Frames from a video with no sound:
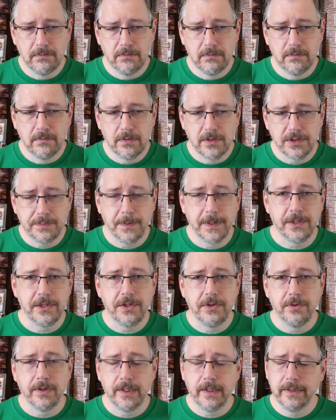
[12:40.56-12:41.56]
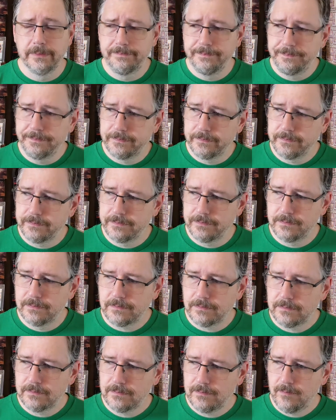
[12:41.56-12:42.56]
Spring Tunic.
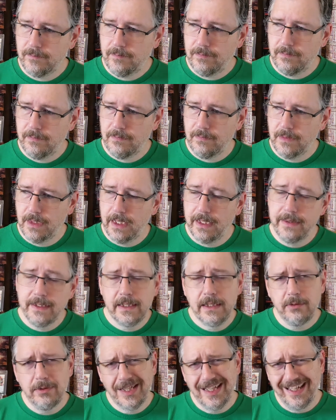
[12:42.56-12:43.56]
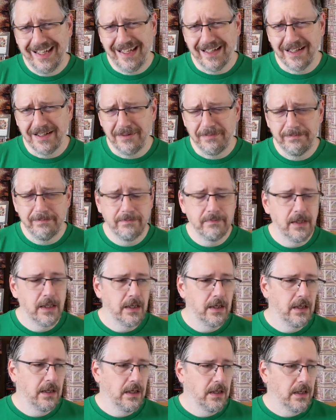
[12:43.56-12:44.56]
I think you can.
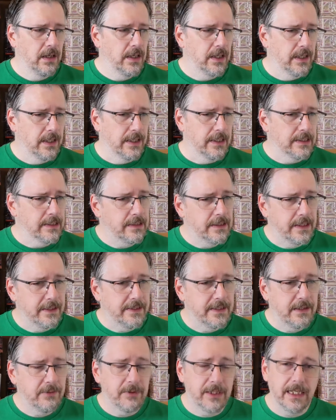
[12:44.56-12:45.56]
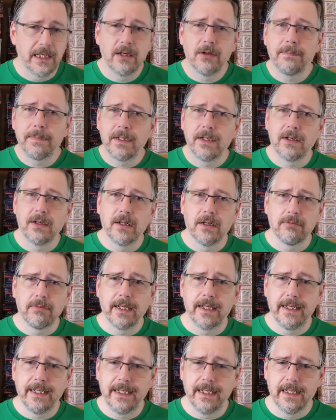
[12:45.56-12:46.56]
I think it would help in an all red
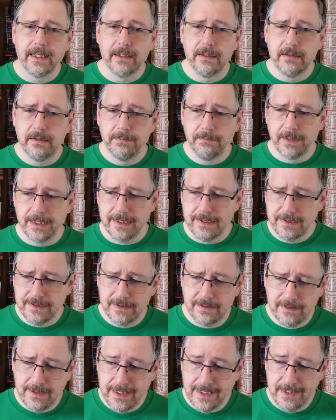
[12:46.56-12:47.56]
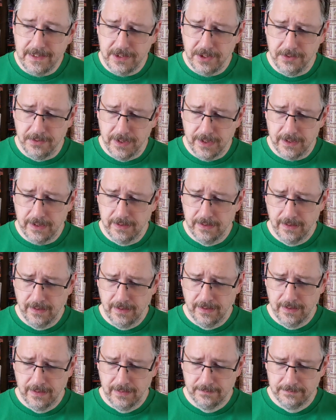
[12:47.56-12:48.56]
hand, but I still like Tunic.
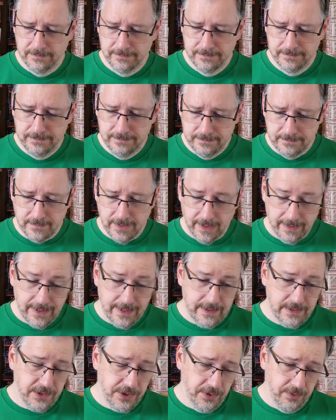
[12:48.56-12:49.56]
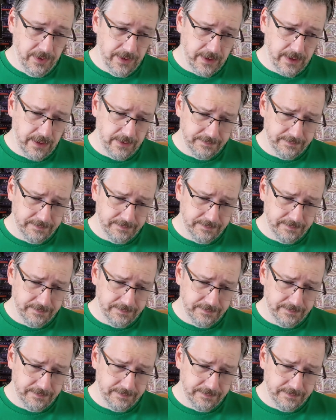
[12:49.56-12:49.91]
I like Tunic